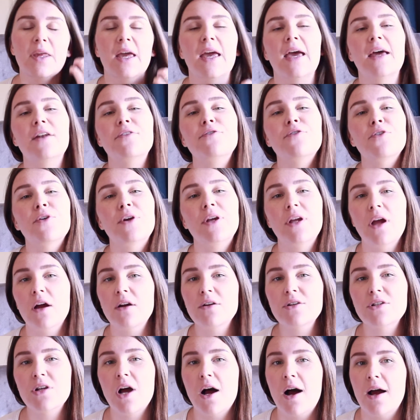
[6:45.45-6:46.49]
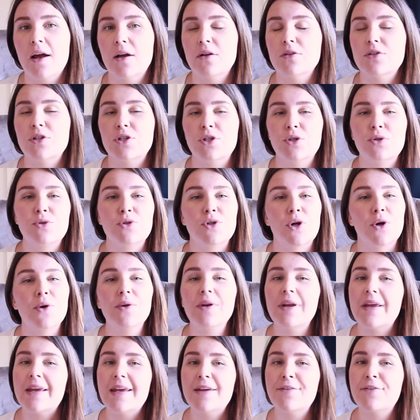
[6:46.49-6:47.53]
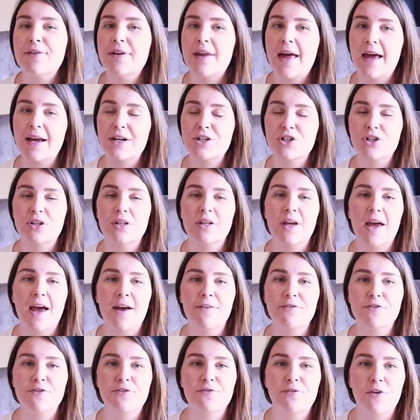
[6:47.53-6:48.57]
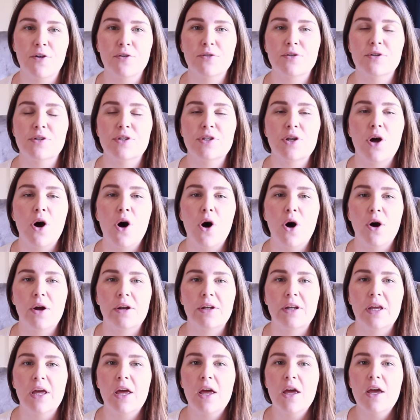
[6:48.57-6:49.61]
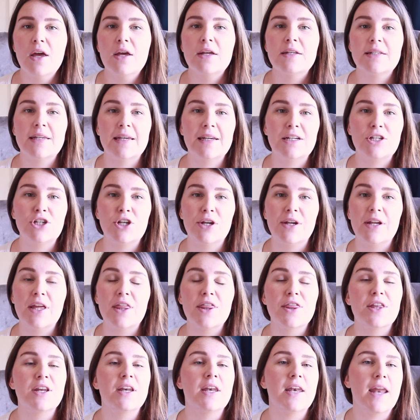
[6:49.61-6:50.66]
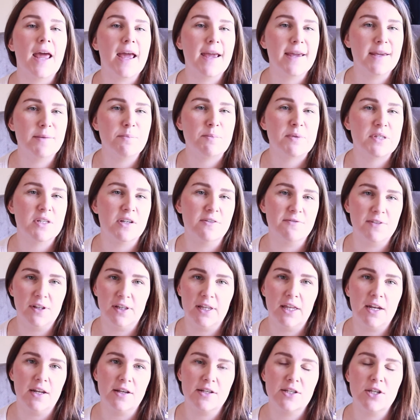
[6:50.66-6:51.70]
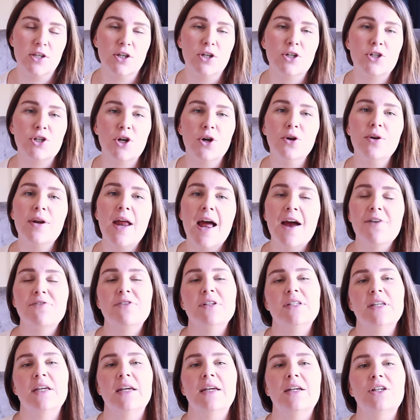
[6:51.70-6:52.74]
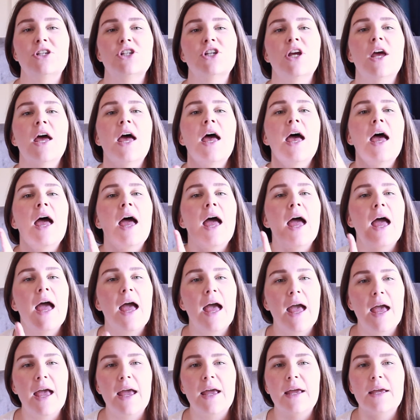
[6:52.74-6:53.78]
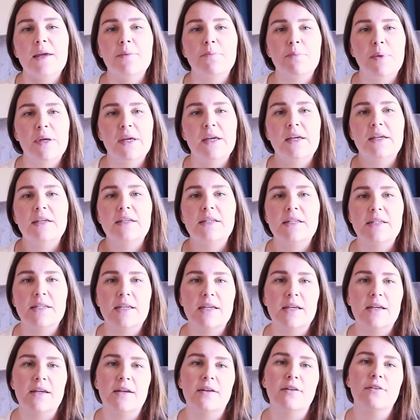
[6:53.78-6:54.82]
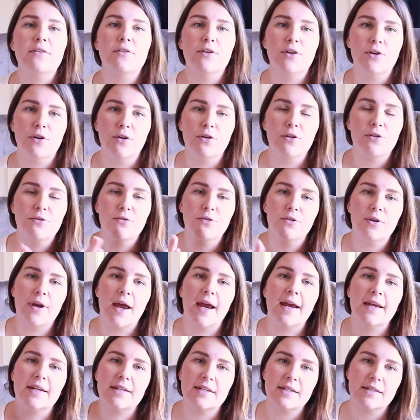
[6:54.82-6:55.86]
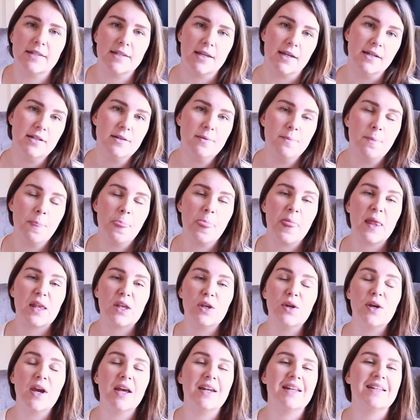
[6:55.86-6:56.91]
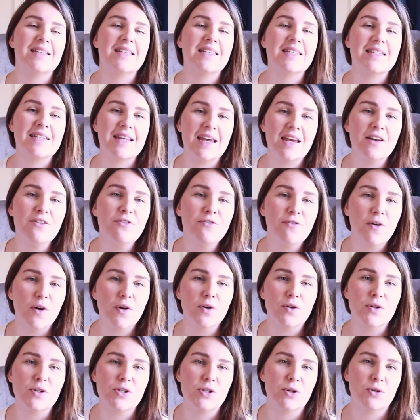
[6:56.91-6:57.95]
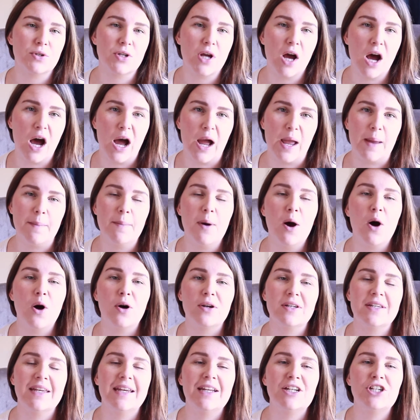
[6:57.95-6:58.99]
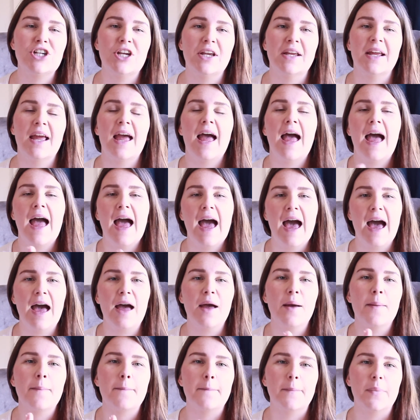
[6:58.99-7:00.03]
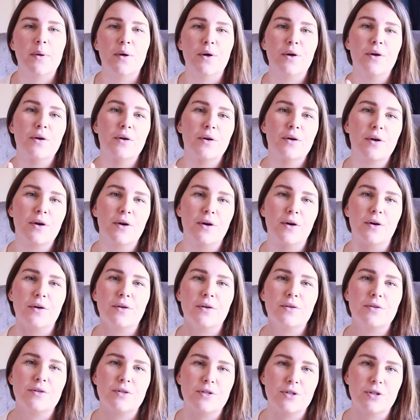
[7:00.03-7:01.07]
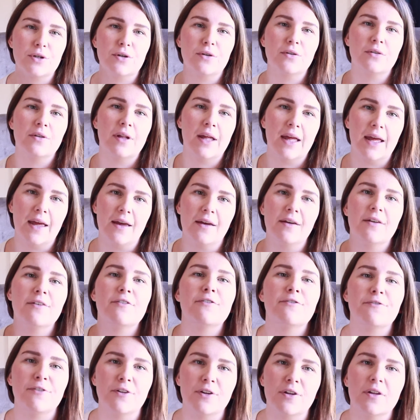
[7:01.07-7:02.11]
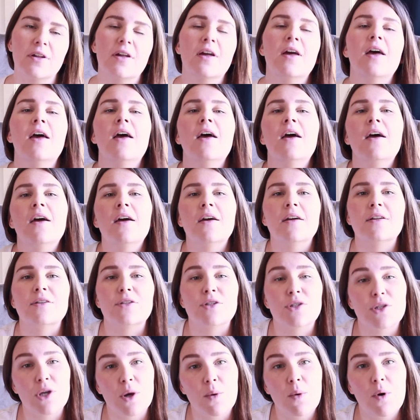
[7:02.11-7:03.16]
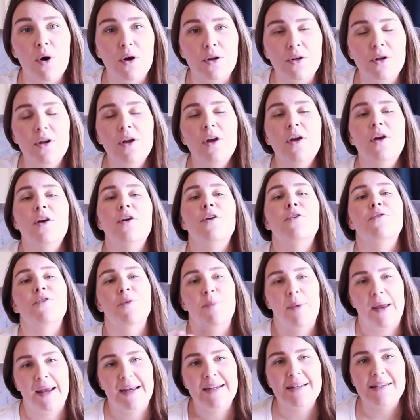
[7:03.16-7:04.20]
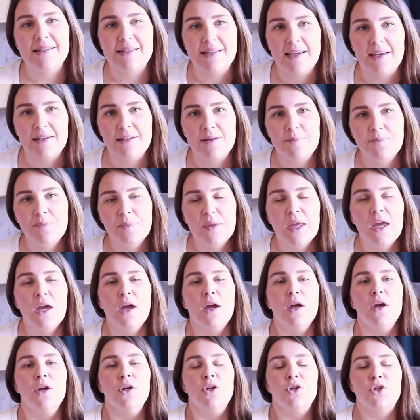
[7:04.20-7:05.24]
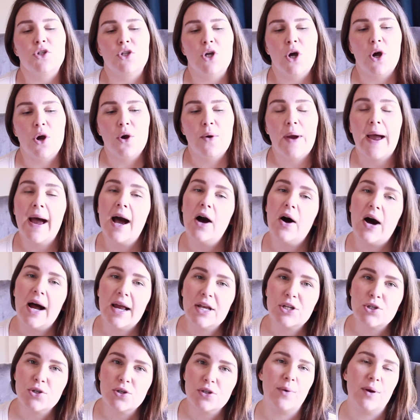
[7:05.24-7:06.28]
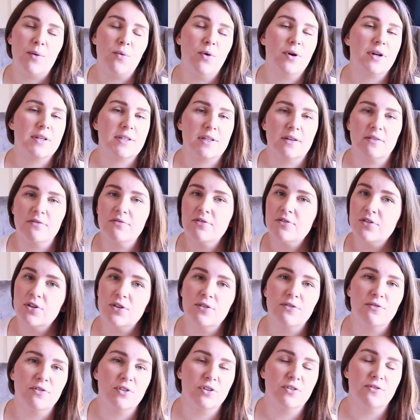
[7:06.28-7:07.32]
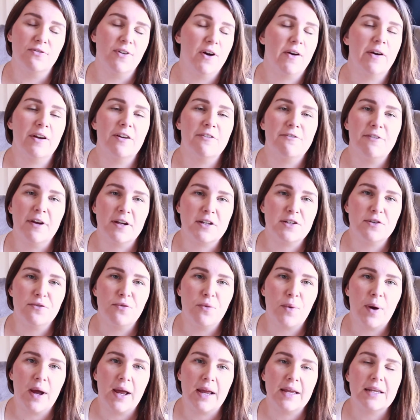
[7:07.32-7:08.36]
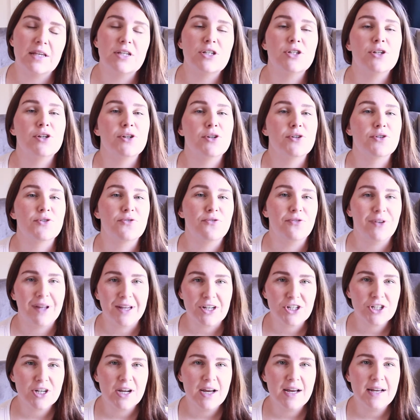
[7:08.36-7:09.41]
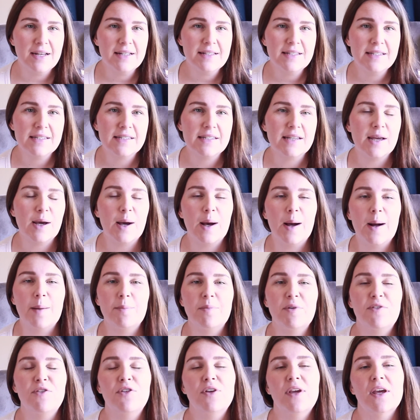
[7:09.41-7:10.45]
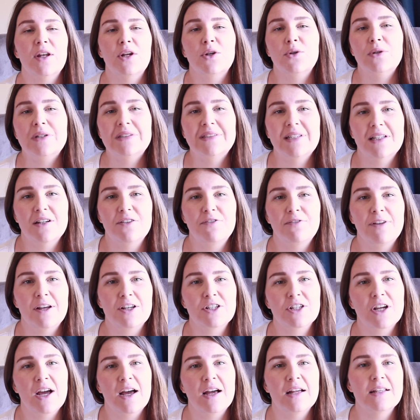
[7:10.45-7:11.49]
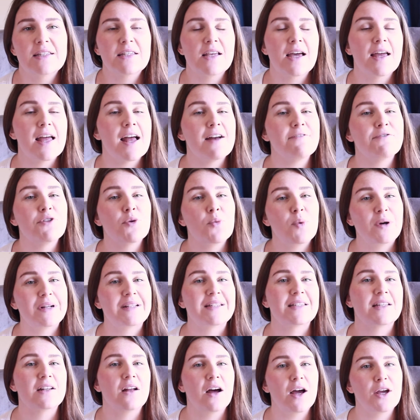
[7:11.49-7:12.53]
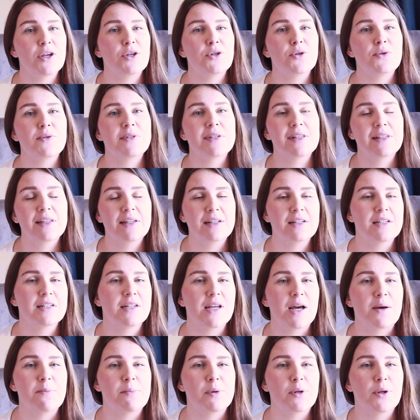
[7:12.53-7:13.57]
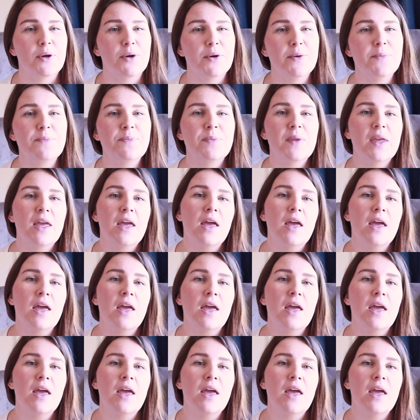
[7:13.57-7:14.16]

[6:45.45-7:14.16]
and for a young child you don't even actually have to focus on teaching the names of the letter. So you don't have to teach A, B, C, through A to Z. You can instead focus your time on teaching A, B, K, D, E, F, and so on from A to Z. So how I do, what is a very effective way, is to use flashcards. If you get a good set of flashcards, I have the ones that I use linked down below.